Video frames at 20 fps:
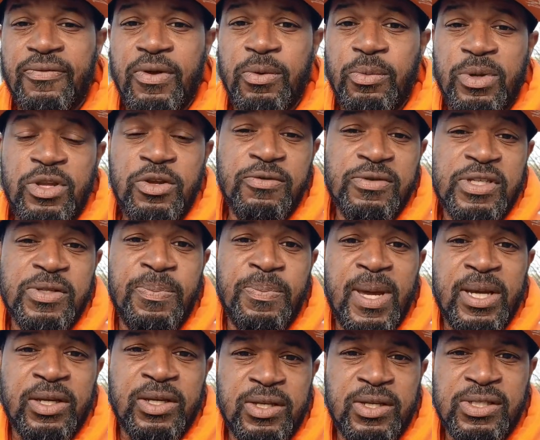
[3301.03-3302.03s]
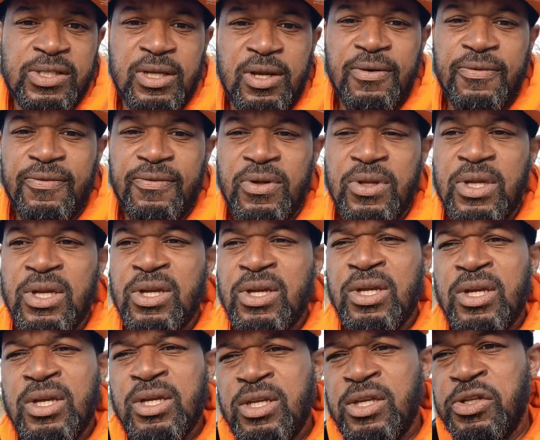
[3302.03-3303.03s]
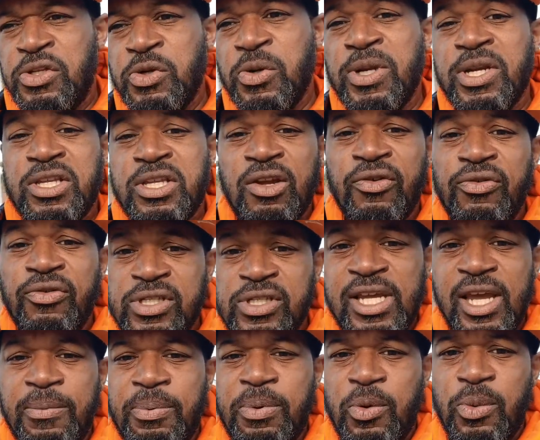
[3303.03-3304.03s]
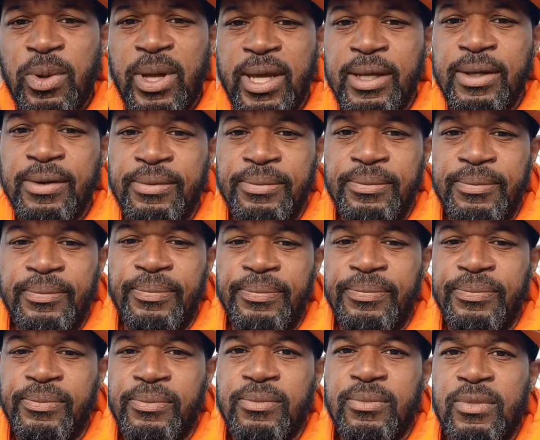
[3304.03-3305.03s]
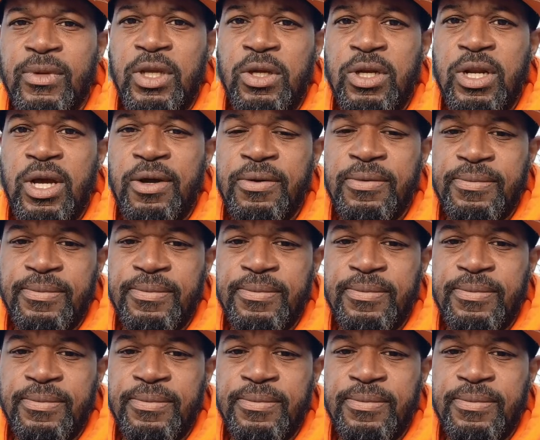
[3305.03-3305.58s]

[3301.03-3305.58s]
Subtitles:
And when you respect yourself, you do it a different type of way. You know?